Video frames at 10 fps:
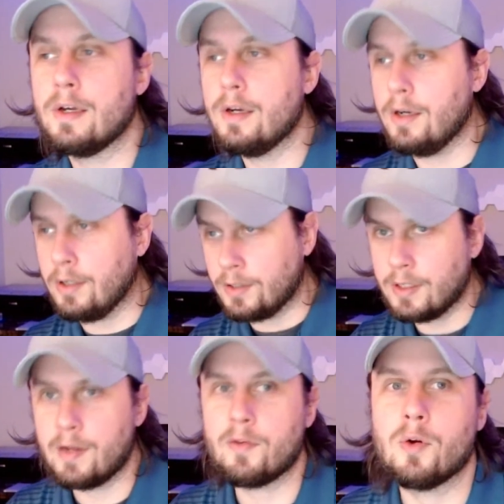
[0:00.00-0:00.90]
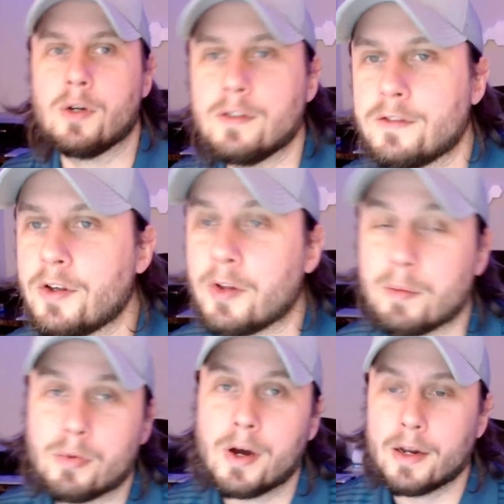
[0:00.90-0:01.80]
If you're selling
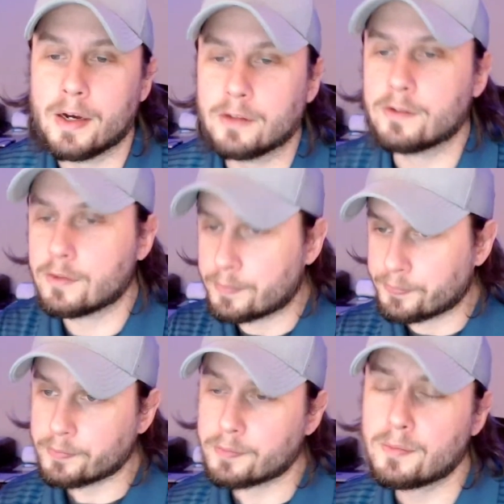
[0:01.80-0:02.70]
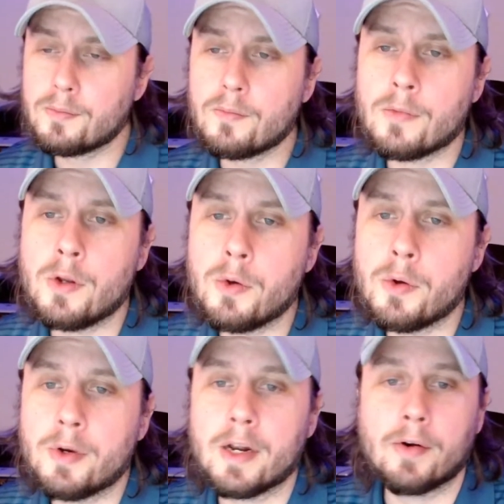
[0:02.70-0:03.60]
products, you would
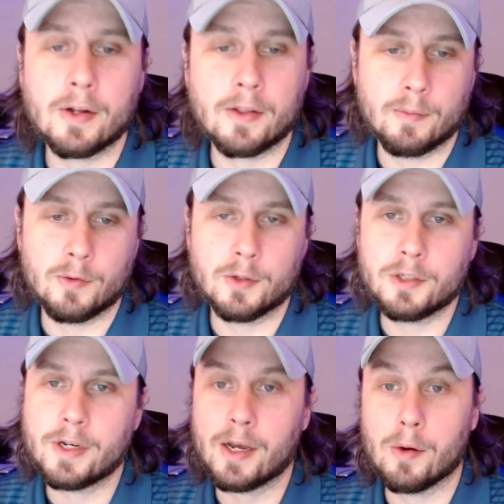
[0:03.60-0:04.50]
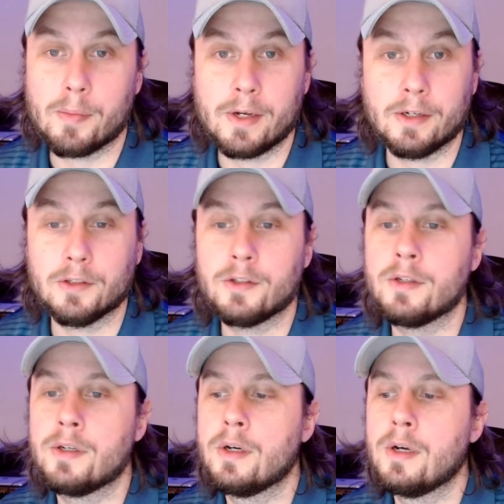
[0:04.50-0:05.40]
redirect them to a checkout page.
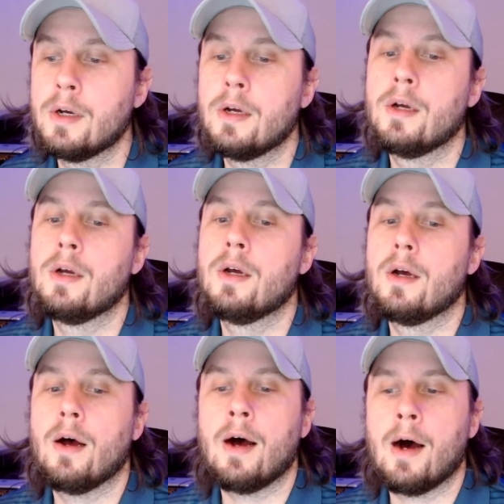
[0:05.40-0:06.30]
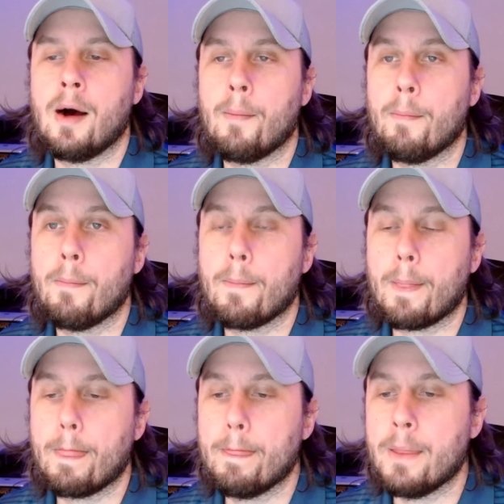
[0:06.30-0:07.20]

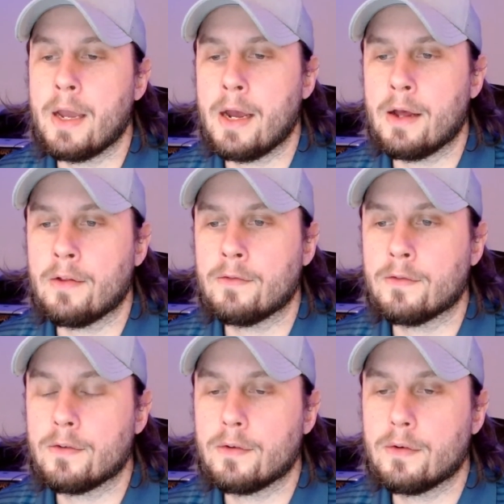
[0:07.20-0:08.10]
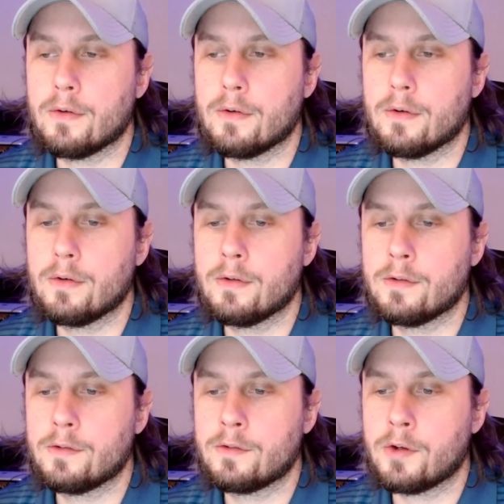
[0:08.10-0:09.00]
And
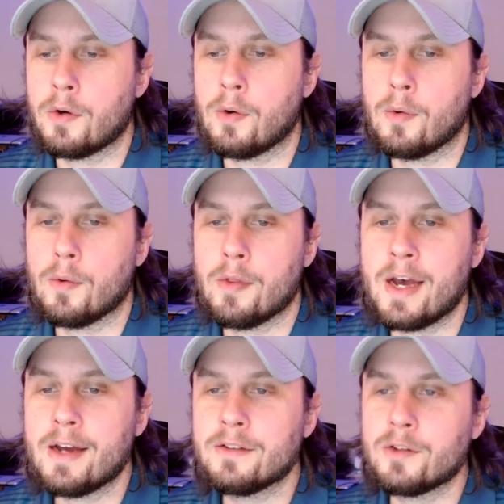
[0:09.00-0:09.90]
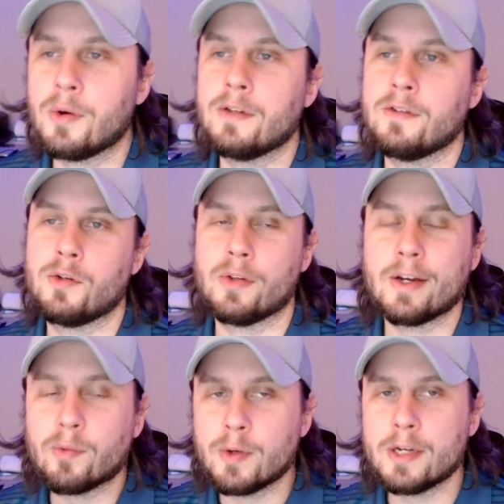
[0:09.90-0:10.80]
so that is going to like
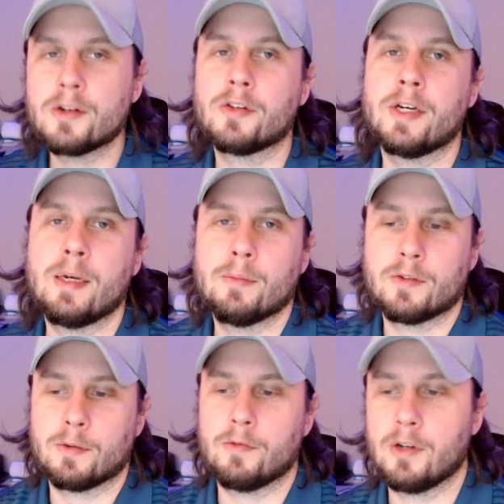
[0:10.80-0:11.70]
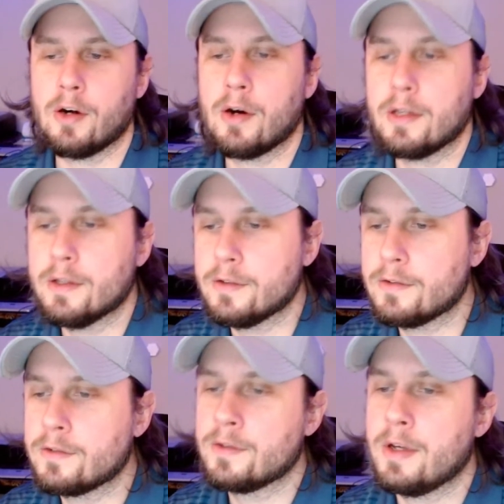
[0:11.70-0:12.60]
reclaim some of your
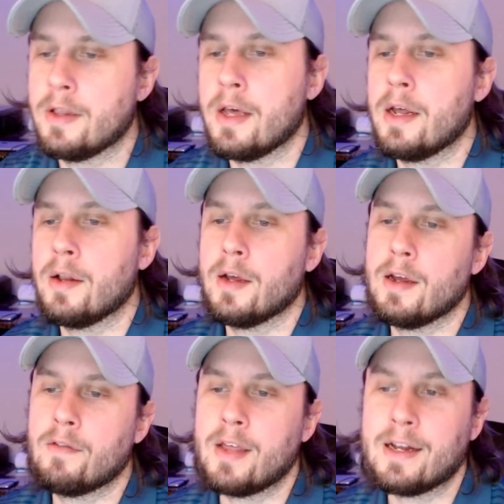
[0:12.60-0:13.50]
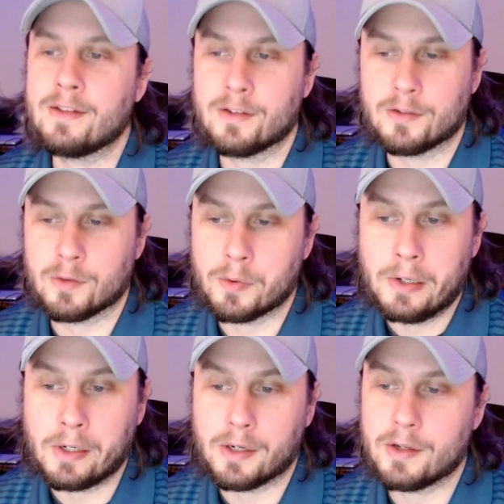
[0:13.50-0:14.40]
audience. And then if that doesn't
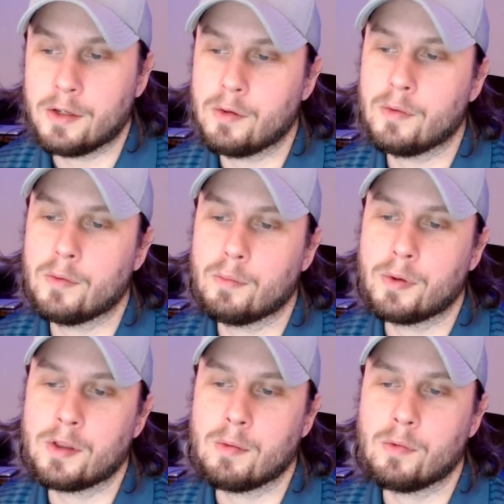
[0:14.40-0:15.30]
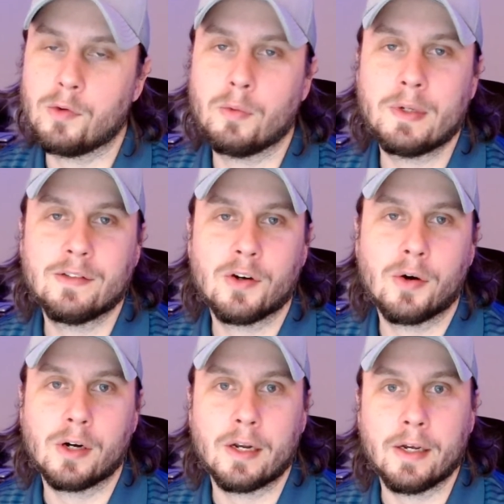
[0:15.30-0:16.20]
work, you put them through
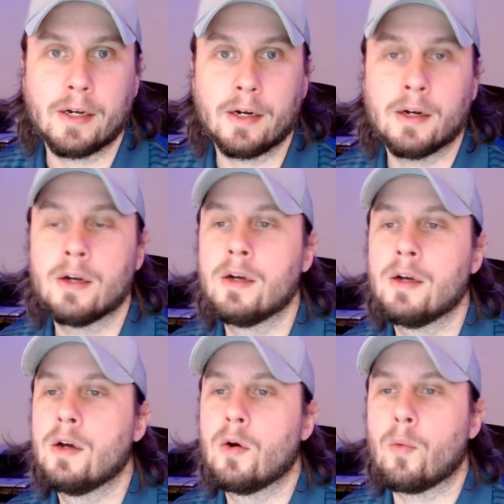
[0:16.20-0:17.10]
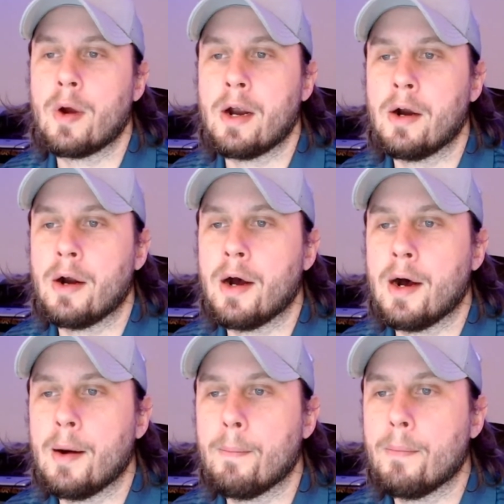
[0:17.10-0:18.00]
retargeting where
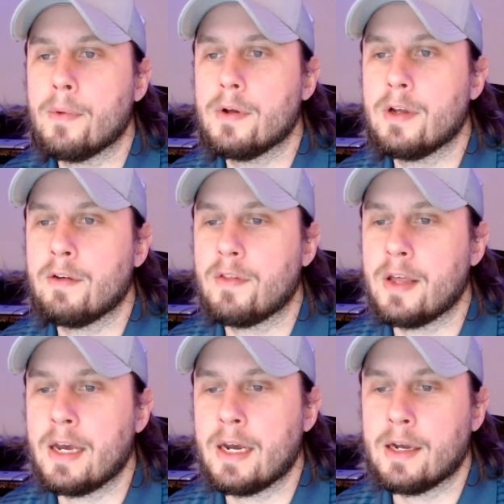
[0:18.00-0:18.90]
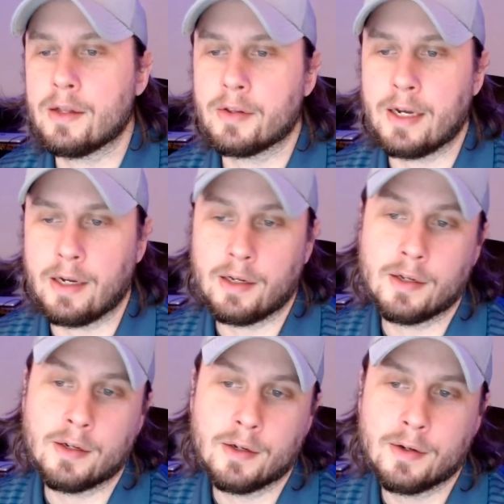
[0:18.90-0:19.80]
if they like
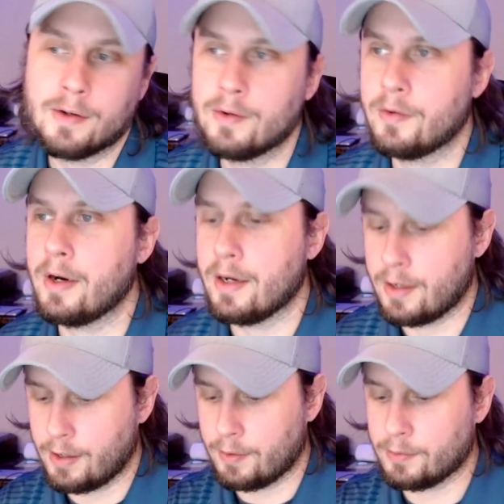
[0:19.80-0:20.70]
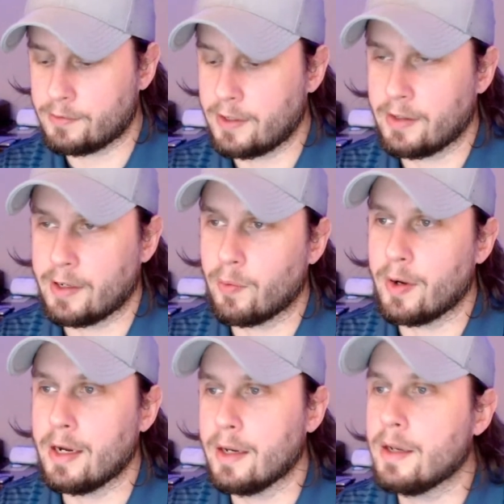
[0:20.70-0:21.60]
right here, we'll say like
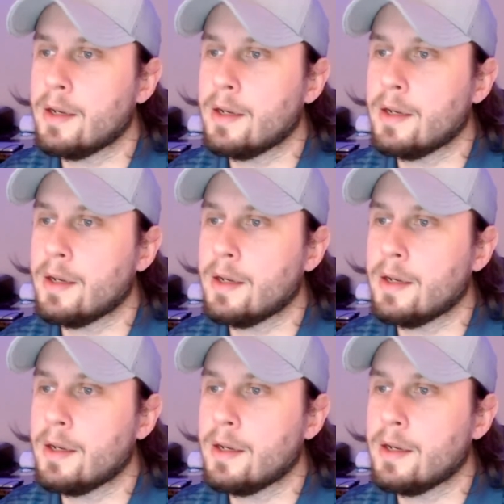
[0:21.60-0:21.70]
wait